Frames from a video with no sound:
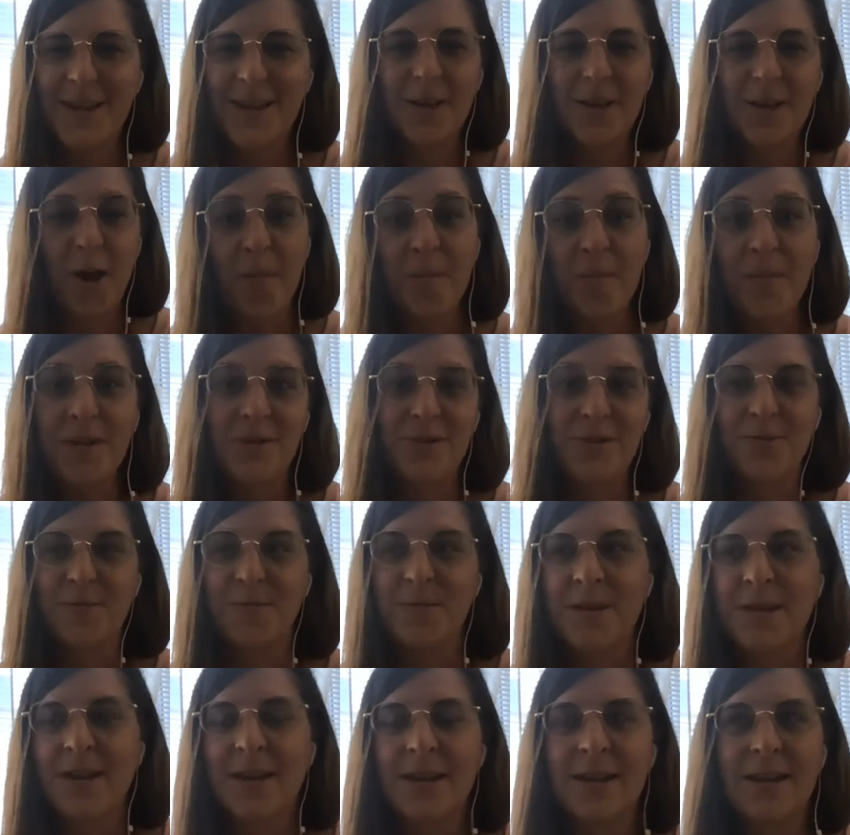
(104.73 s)
coming to
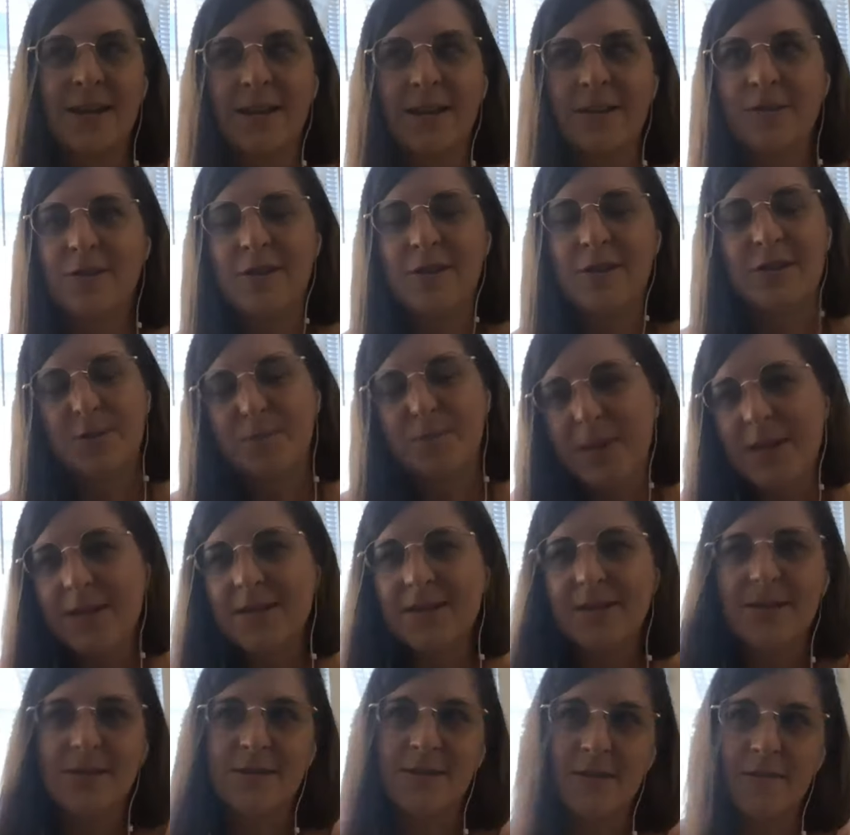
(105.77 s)
me, and it's just
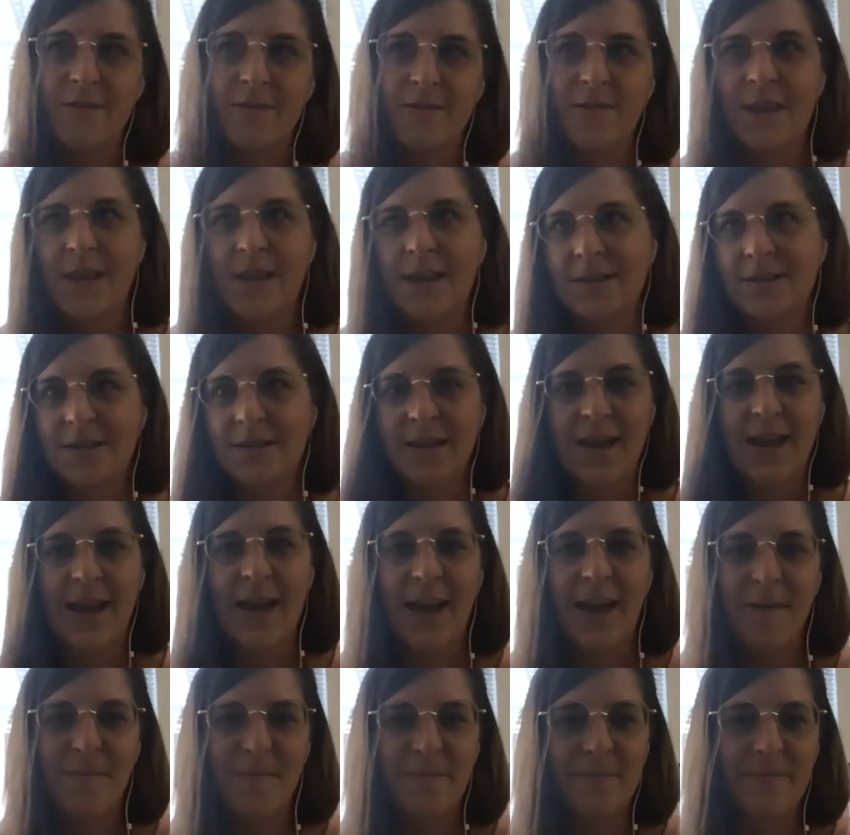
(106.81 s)
pieces of things that I
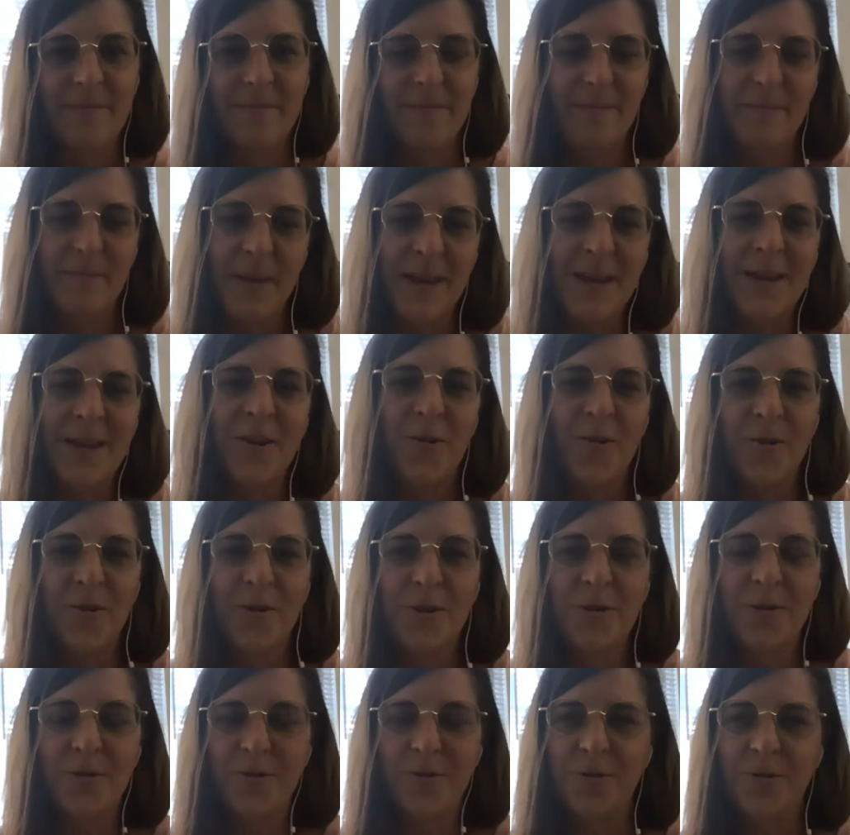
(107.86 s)
have been
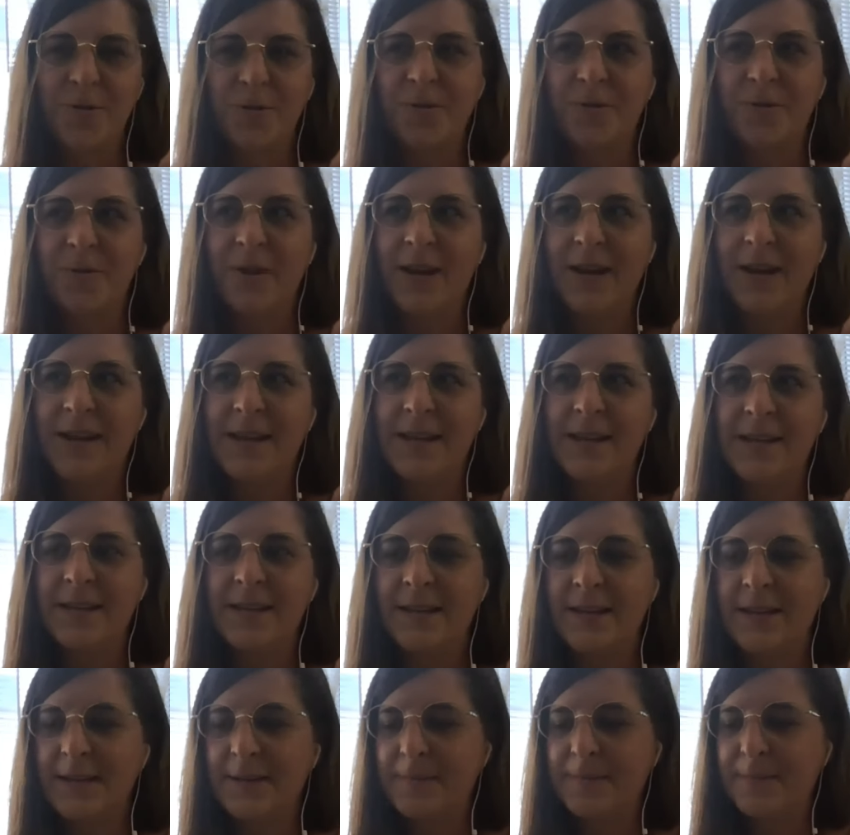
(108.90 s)
going through,
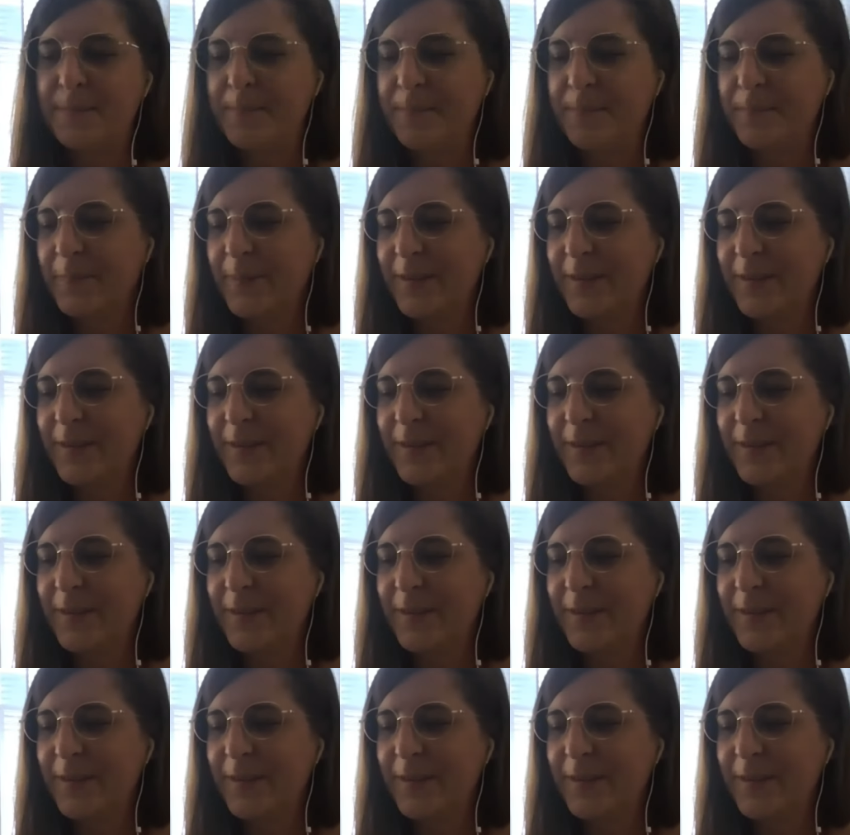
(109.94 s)
and